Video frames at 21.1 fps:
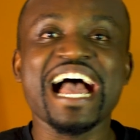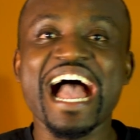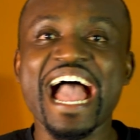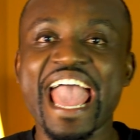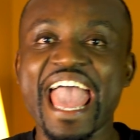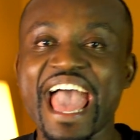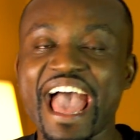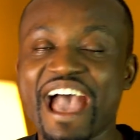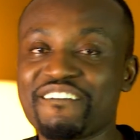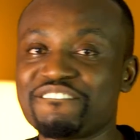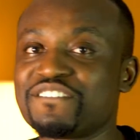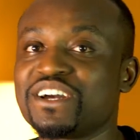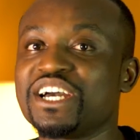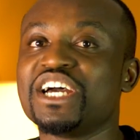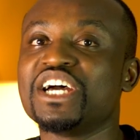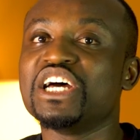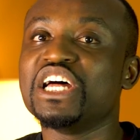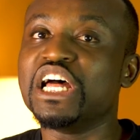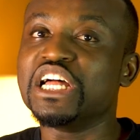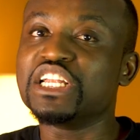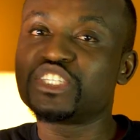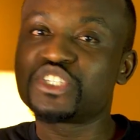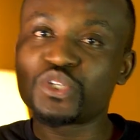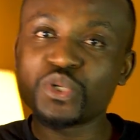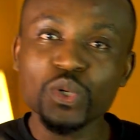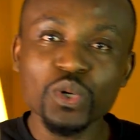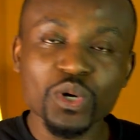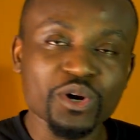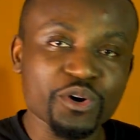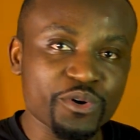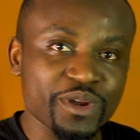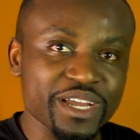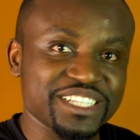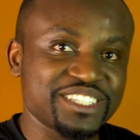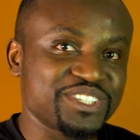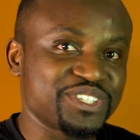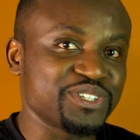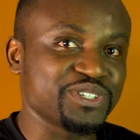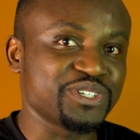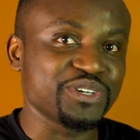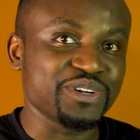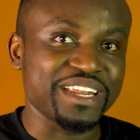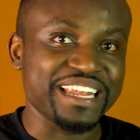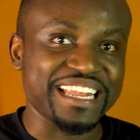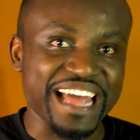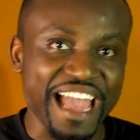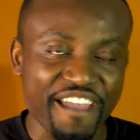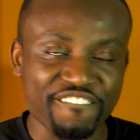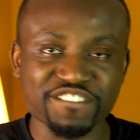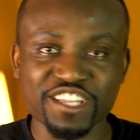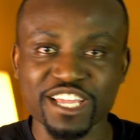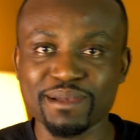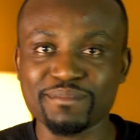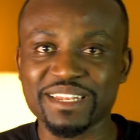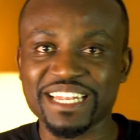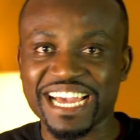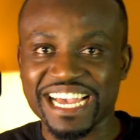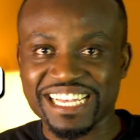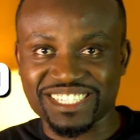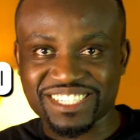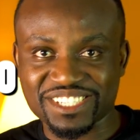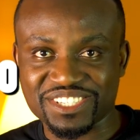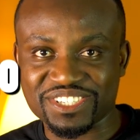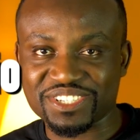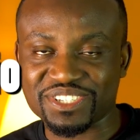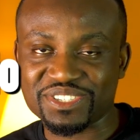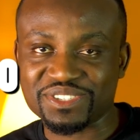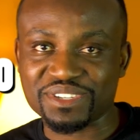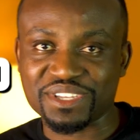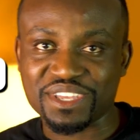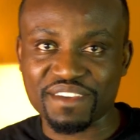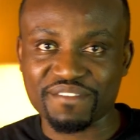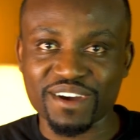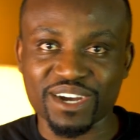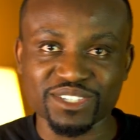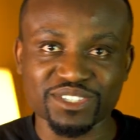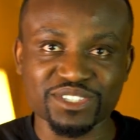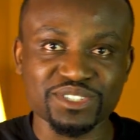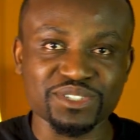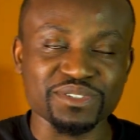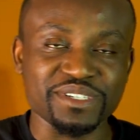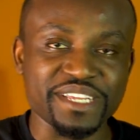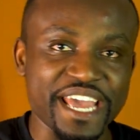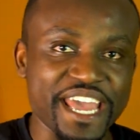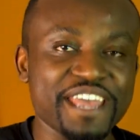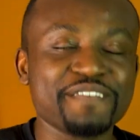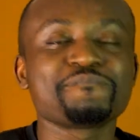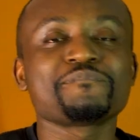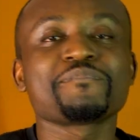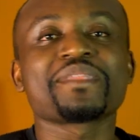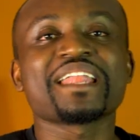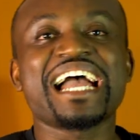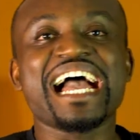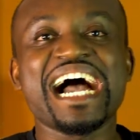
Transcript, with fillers: I have two Create Studio lifetime licenses to give out today.